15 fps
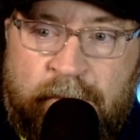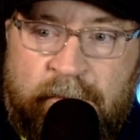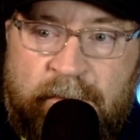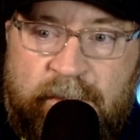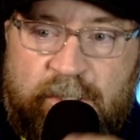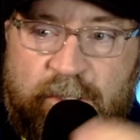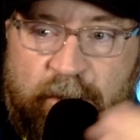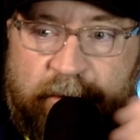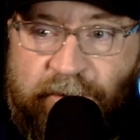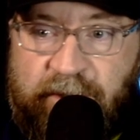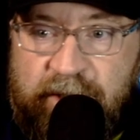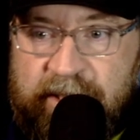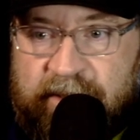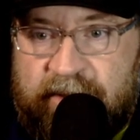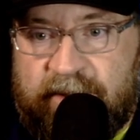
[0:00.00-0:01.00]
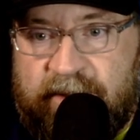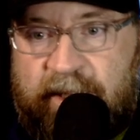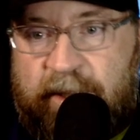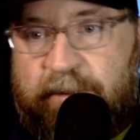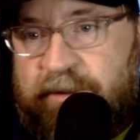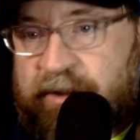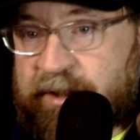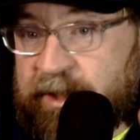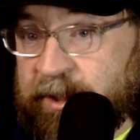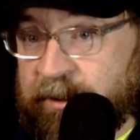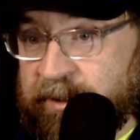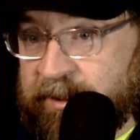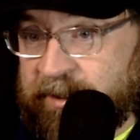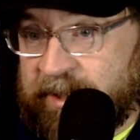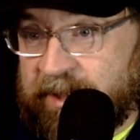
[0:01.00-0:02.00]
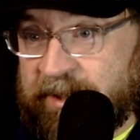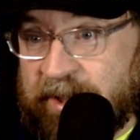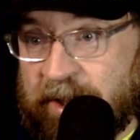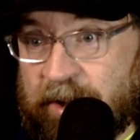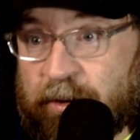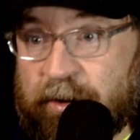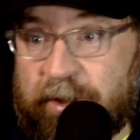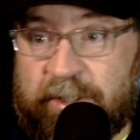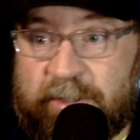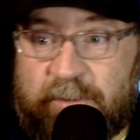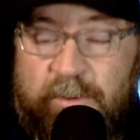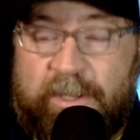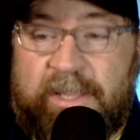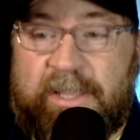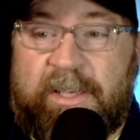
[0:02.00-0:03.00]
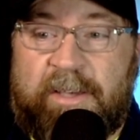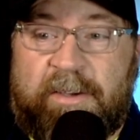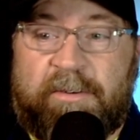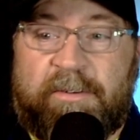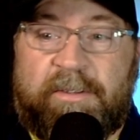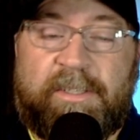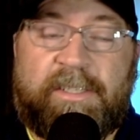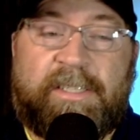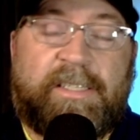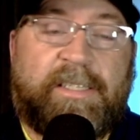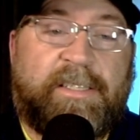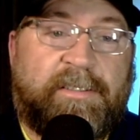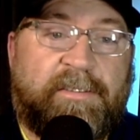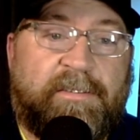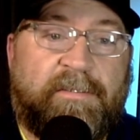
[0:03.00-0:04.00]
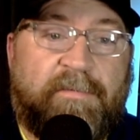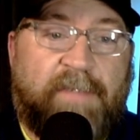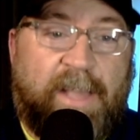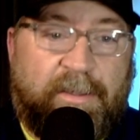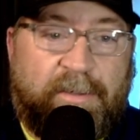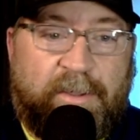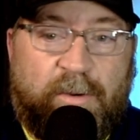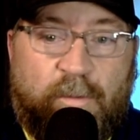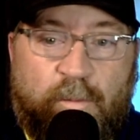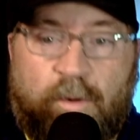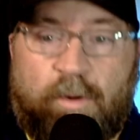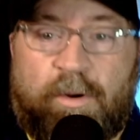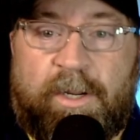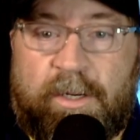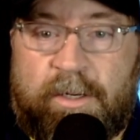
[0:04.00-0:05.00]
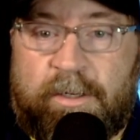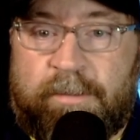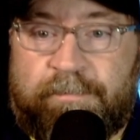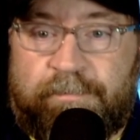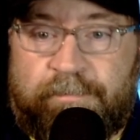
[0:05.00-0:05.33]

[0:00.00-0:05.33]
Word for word: So if Jesus comes to you and says, The Lord is with you, valiant warrior,